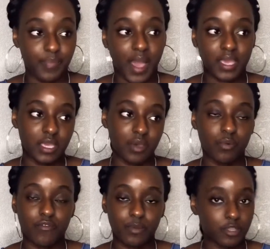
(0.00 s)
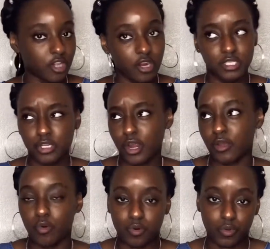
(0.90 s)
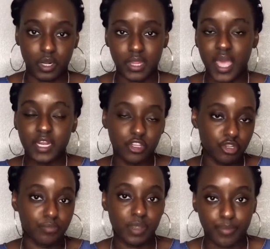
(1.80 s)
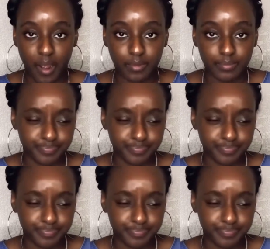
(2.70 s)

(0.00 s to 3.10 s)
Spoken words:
I can get one from Guitar Center, I can order one online, it shouldn't be a problem.